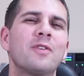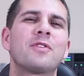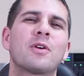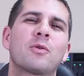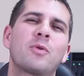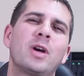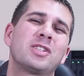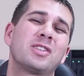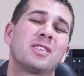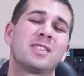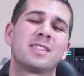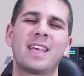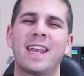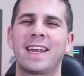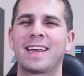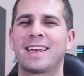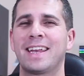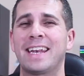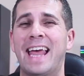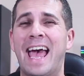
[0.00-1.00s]
of the questions
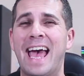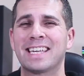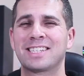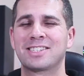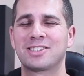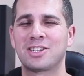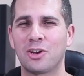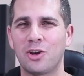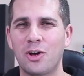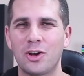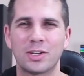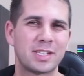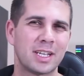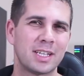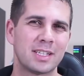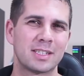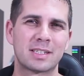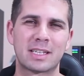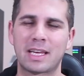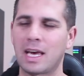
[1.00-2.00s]
that I get asked a lot
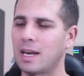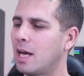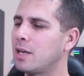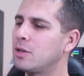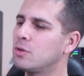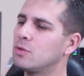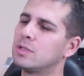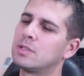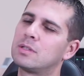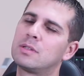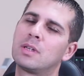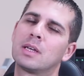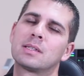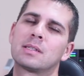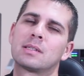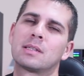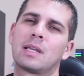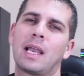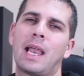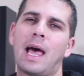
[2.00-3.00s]
is, can I use
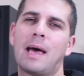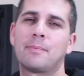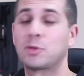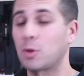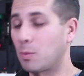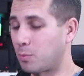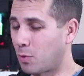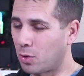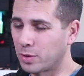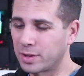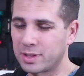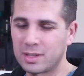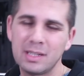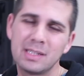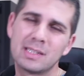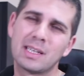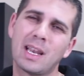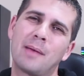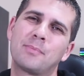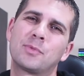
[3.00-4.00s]
this laptop or
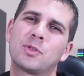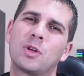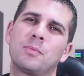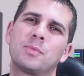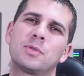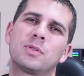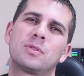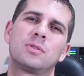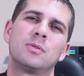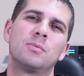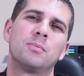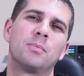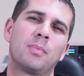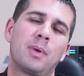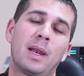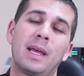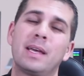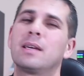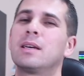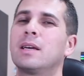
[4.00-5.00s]
these laptops to
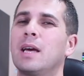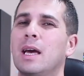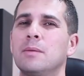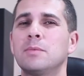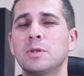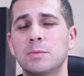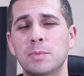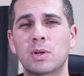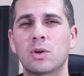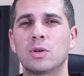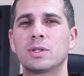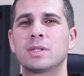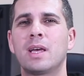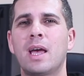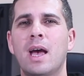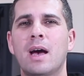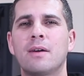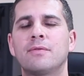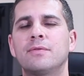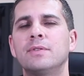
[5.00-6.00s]
play games? Because
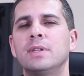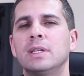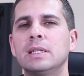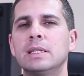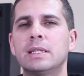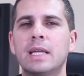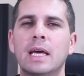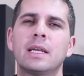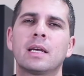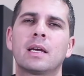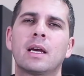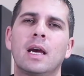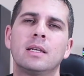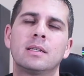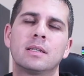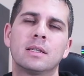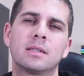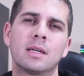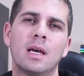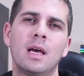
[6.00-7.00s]
they have the
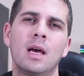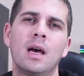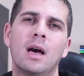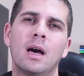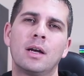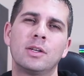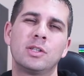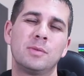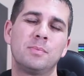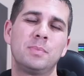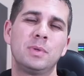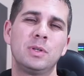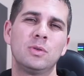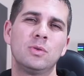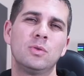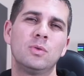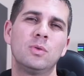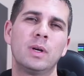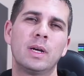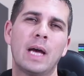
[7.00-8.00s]
dedicated uh,
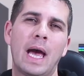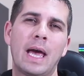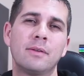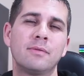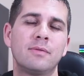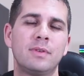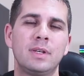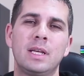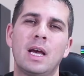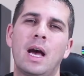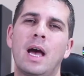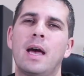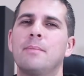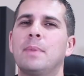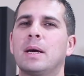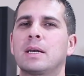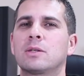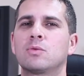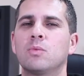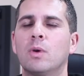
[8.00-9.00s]
GPU NVIDIA
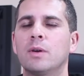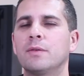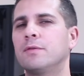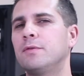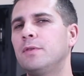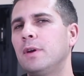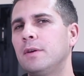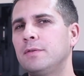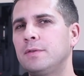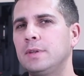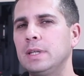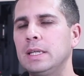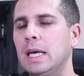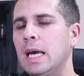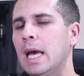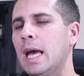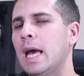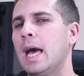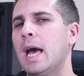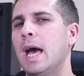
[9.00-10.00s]
MX150.
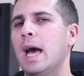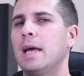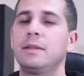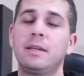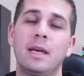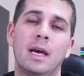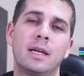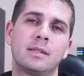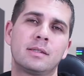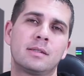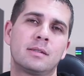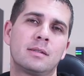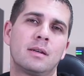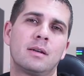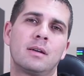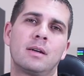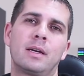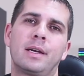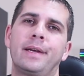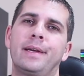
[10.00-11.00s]
And the
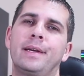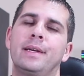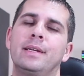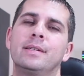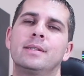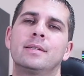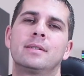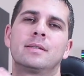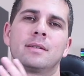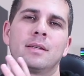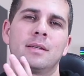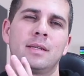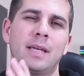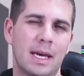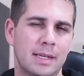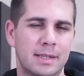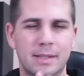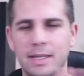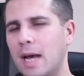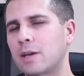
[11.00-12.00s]
answer is
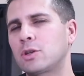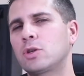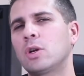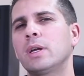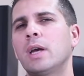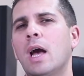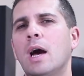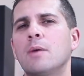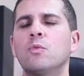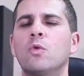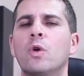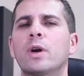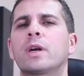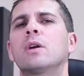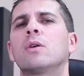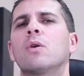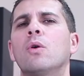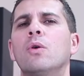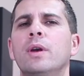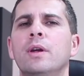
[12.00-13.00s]
yes. Actually, I'm
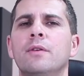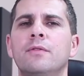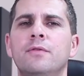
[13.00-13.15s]
working on